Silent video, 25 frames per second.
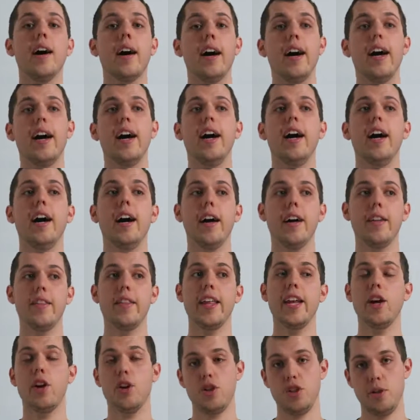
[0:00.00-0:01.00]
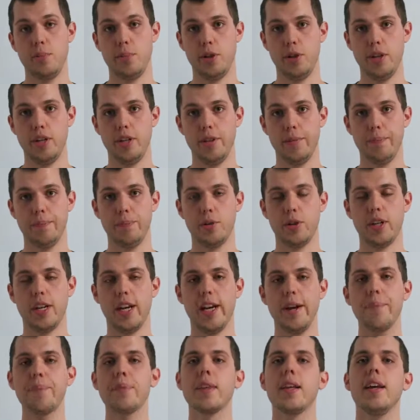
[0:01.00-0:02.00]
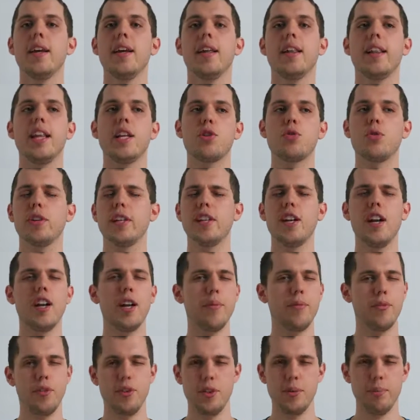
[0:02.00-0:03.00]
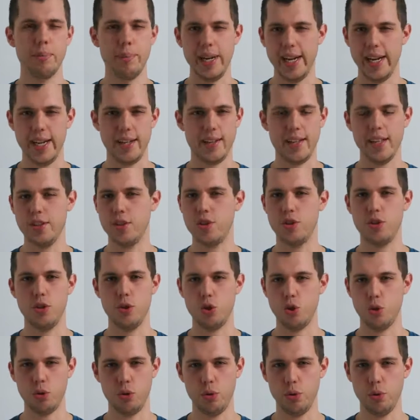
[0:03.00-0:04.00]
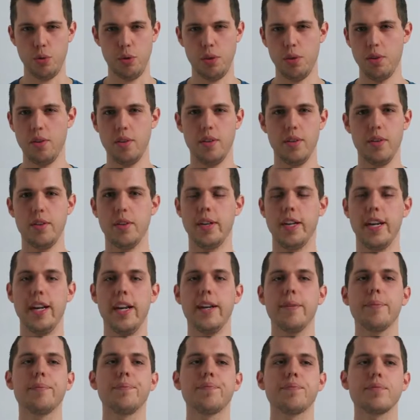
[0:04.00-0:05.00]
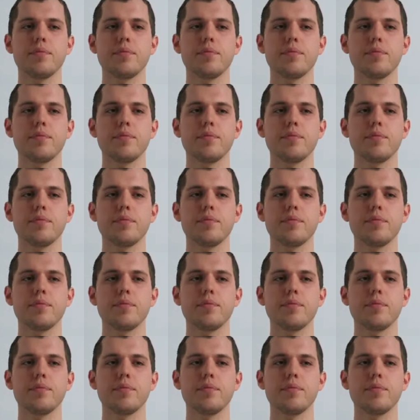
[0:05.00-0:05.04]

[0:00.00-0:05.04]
they are superior, okay? That's really not up for debate. That's just the truth, okay?